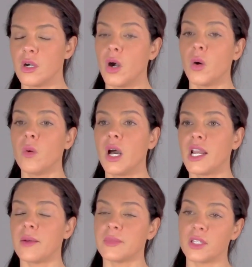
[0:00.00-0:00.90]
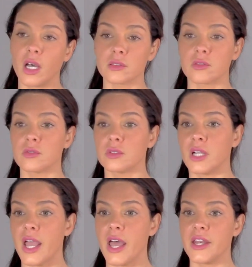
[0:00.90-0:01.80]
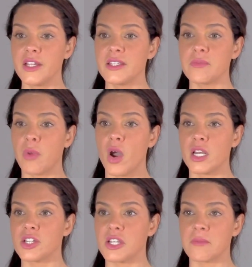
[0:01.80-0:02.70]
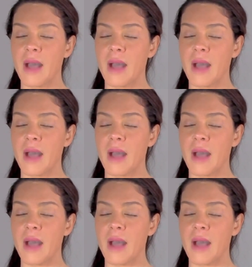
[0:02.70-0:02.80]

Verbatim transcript: what I'm not good at is polishing